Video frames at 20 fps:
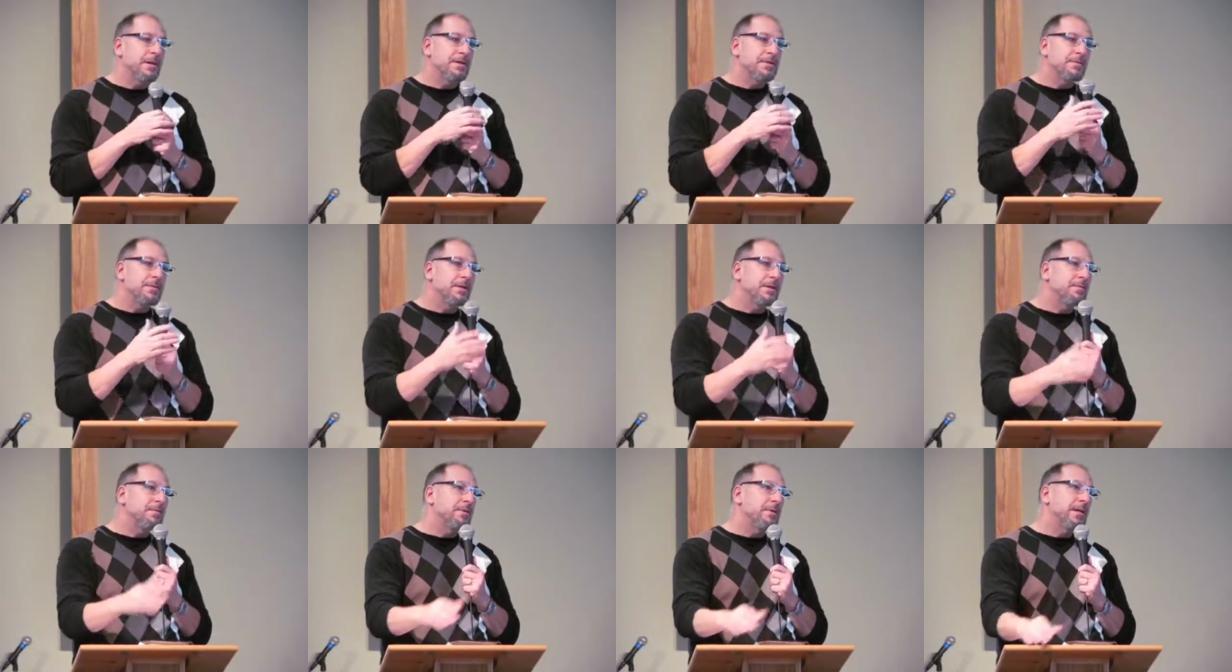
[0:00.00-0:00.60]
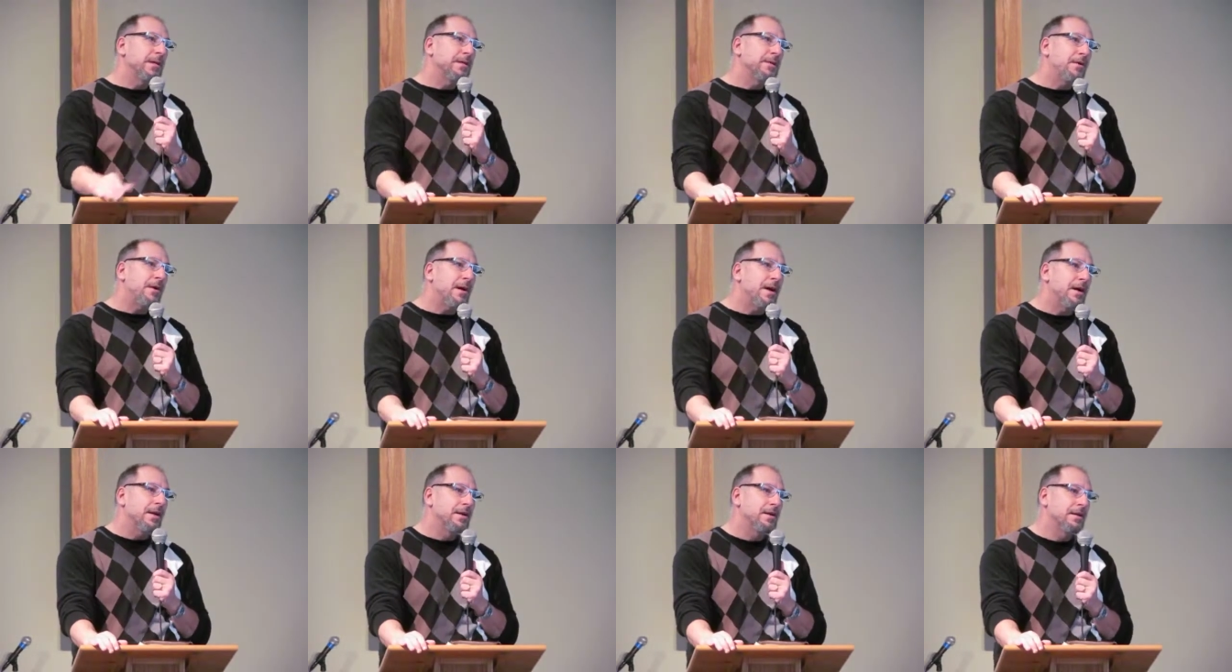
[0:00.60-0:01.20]
I just want to leave you with that
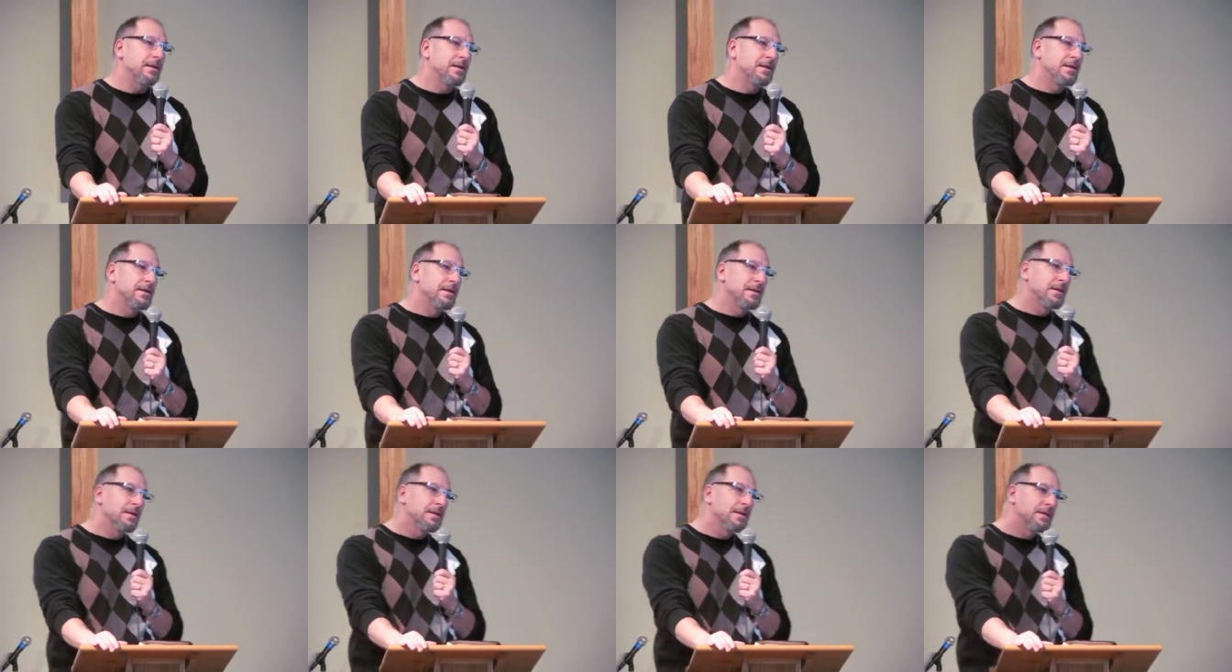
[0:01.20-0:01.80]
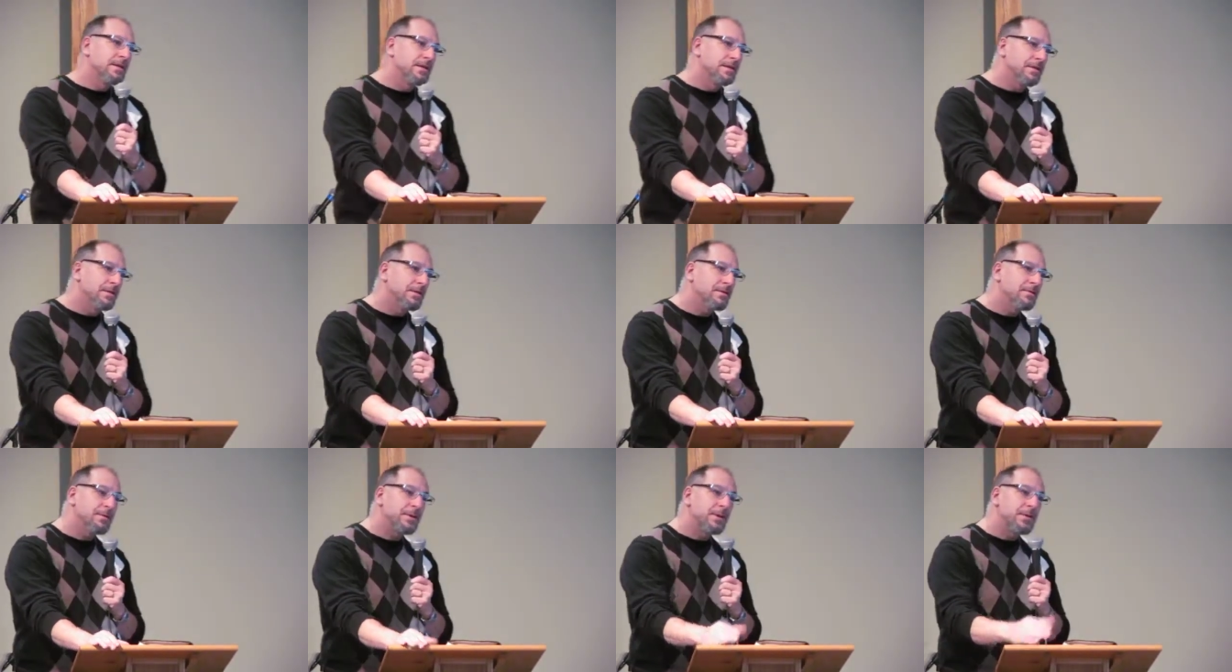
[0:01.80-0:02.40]
thought. You know,
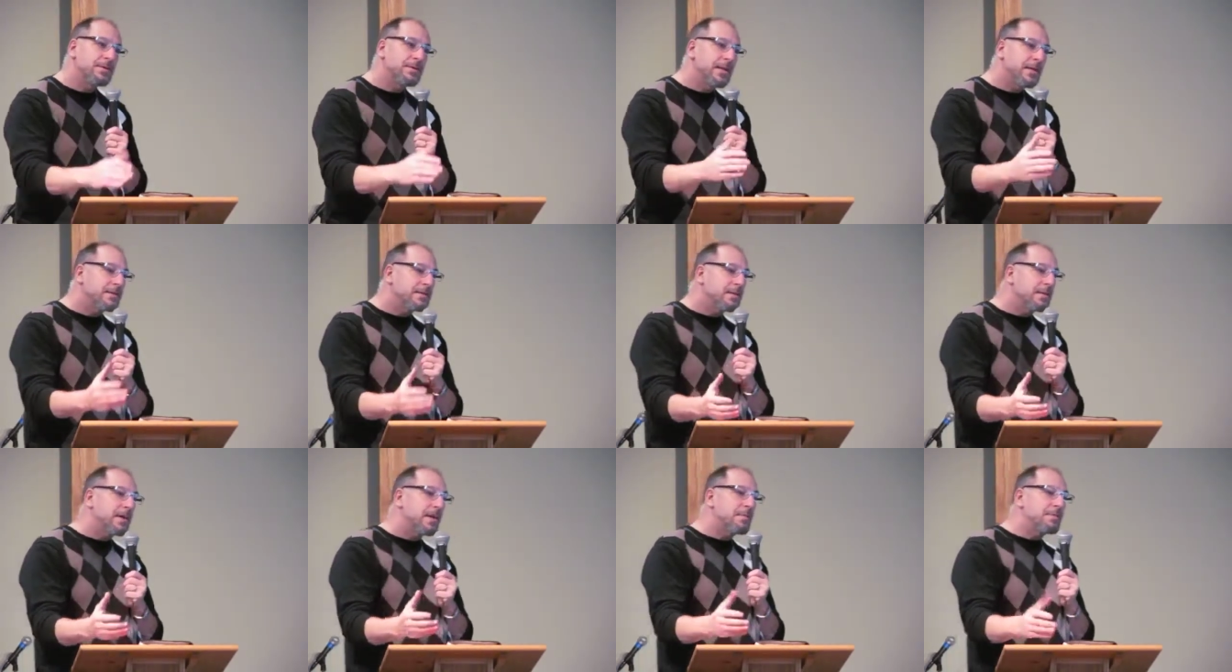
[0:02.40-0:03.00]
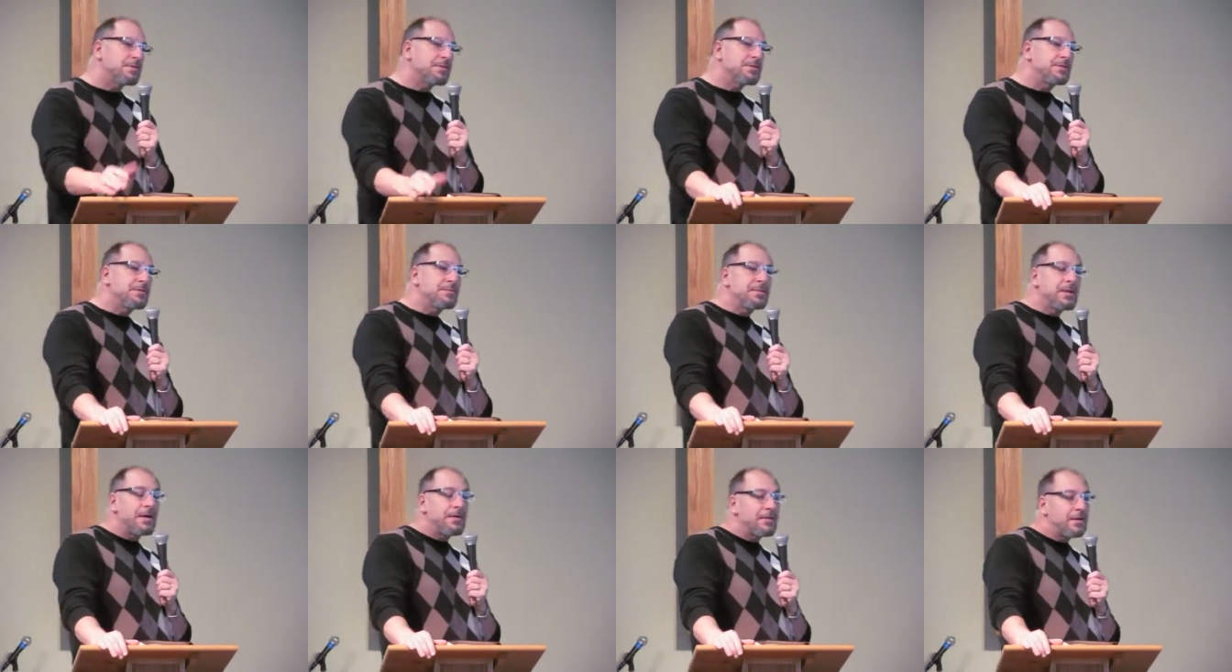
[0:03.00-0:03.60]
we go take some cup of
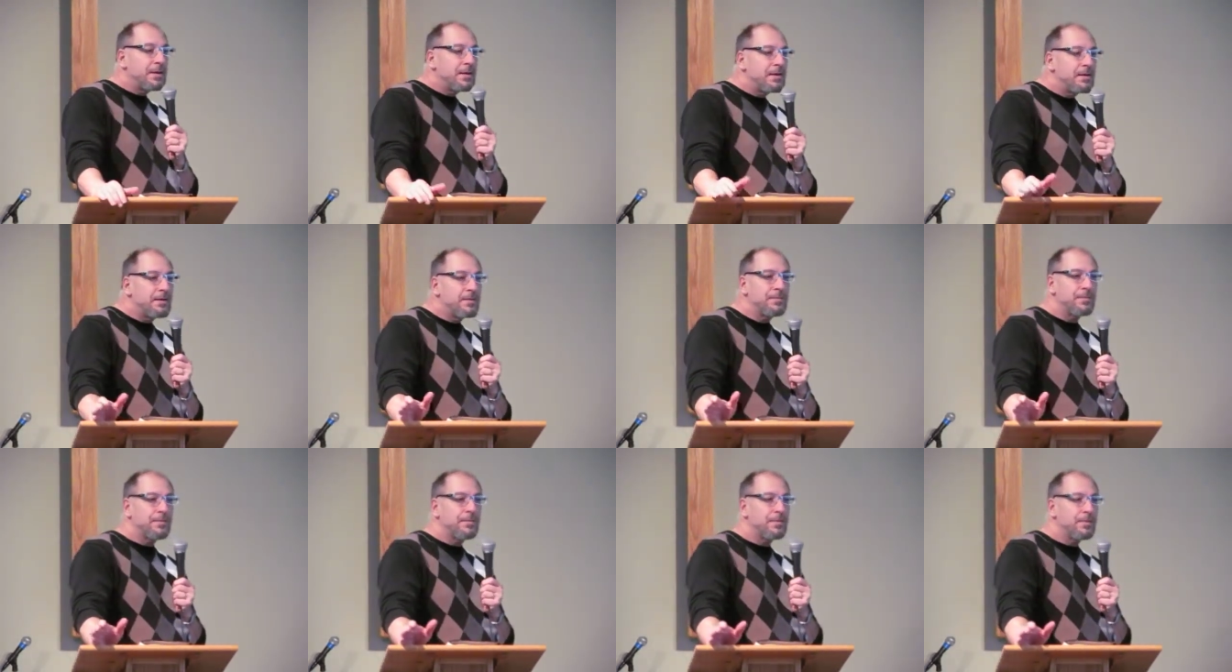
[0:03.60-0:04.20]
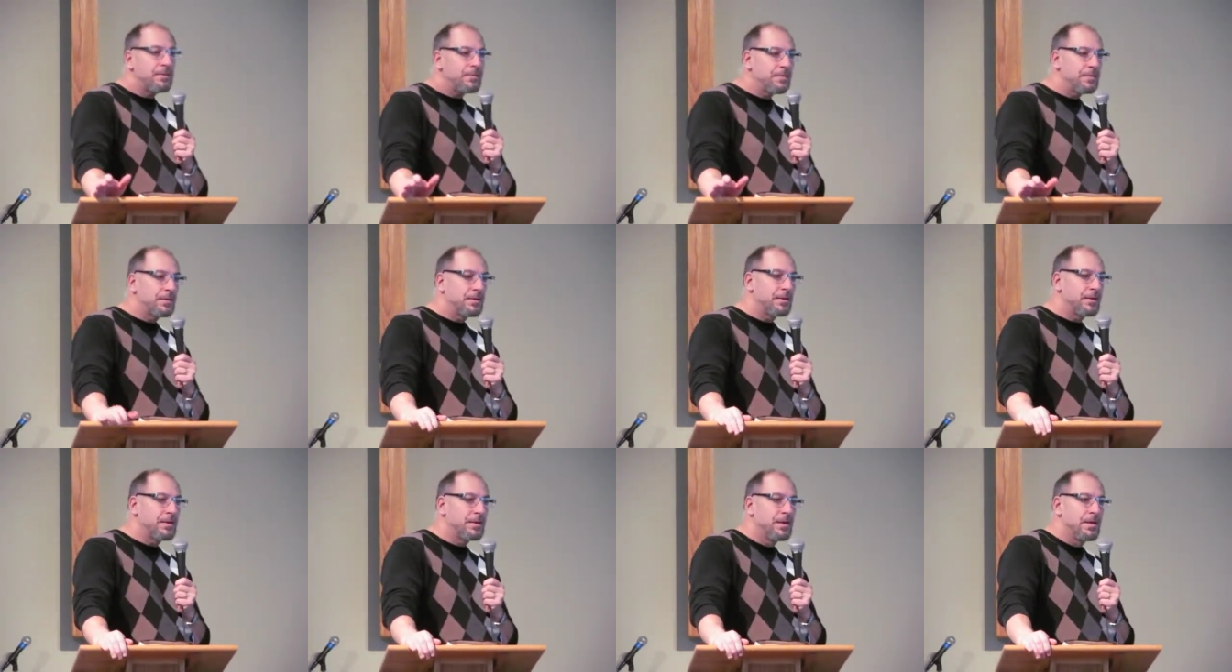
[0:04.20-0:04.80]
soup down there for them, or